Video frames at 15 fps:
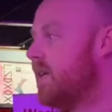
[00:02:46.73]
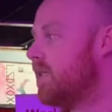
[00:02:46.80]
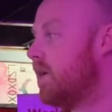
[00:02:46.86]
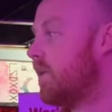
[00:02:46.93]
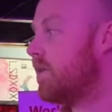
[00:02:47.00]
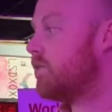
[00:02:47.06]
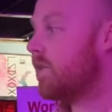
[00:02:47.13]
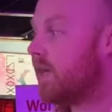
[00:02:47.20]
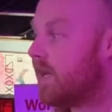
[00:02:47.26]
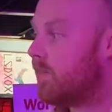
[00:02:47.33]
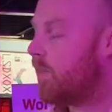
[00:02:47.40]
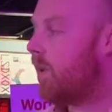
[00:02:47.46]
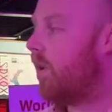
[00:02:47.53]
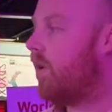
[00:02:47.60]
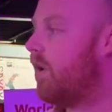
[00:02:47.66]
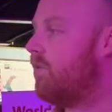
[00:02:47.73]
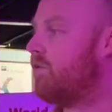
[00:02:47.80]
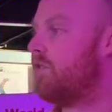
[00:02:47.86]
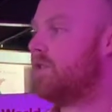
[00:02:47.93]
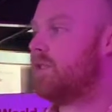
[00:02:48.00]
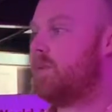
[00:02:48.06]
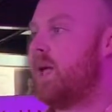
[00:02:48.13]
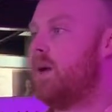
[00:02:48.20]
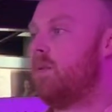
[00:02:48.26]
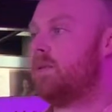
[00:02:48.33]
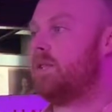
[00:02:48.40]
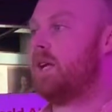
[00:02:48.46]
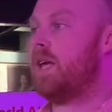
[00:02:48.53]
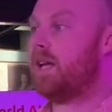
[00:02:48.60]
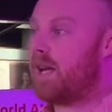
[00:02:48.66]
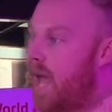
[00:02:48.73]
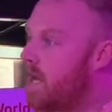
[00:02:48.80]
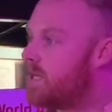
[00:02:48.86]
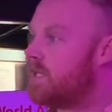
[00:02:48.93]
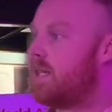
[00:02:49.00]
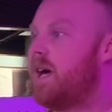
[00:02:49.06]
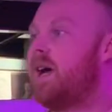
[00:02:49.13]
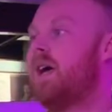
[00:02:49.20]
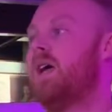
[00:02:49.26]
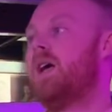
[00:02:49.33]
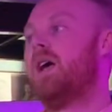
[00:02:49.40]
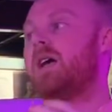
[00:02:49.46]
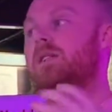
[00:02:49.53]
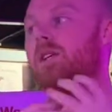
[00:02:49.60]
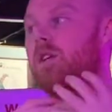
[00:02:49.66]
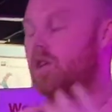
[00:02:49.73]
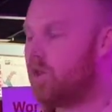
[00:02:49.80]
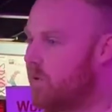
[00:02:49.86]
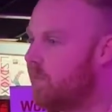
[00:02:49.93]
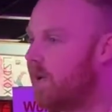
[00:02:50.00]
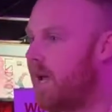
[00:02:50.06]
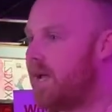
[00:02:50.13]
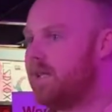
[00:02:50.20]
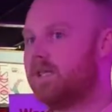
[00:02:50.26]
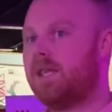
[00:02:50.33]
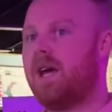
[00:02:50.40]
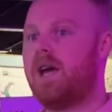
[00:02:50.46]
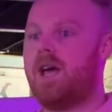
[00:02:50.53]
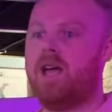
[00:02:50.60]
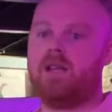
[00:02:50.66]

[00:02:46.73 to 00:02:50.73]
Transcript: So it's really important for us to be able to connect that and to humanize that